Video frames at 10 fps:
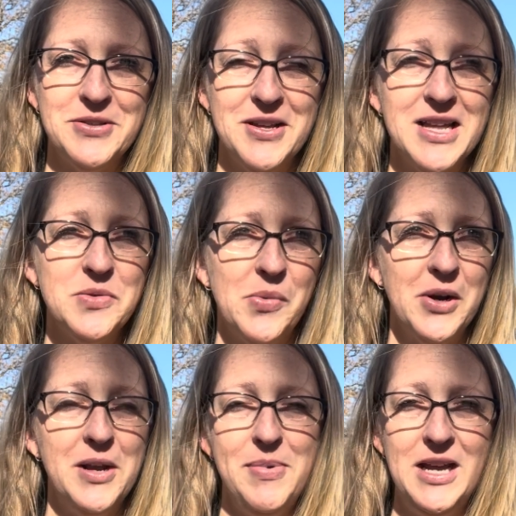So that's what we're
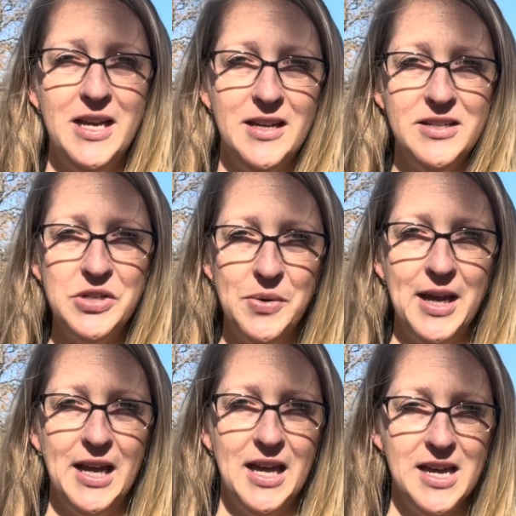going to be
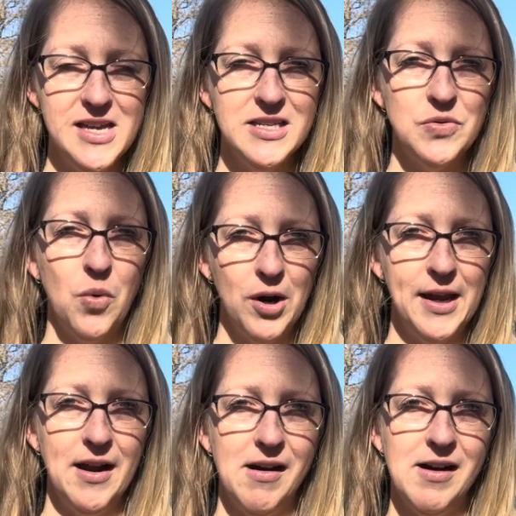doing is
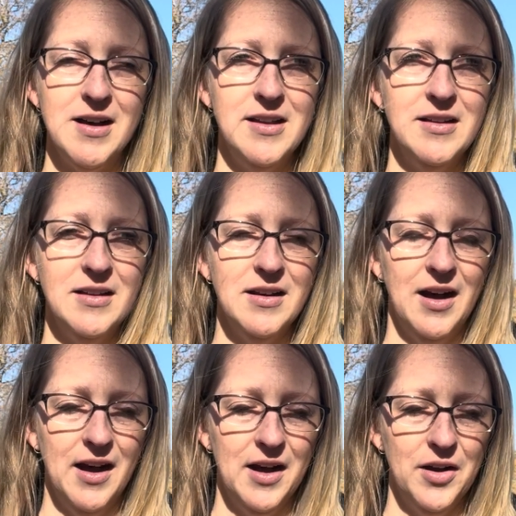working on
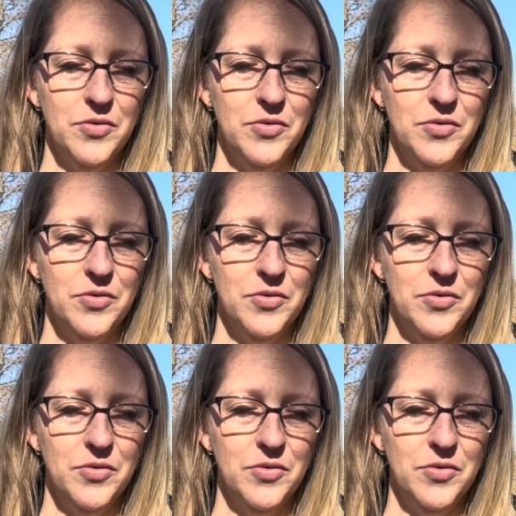uh,